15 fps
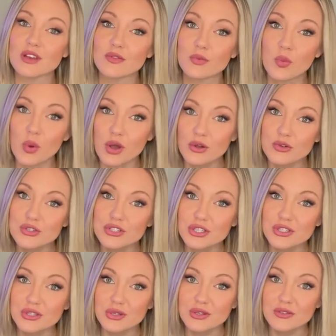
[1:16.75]
of Walsh
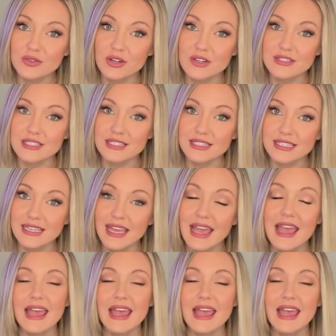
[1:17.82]
University,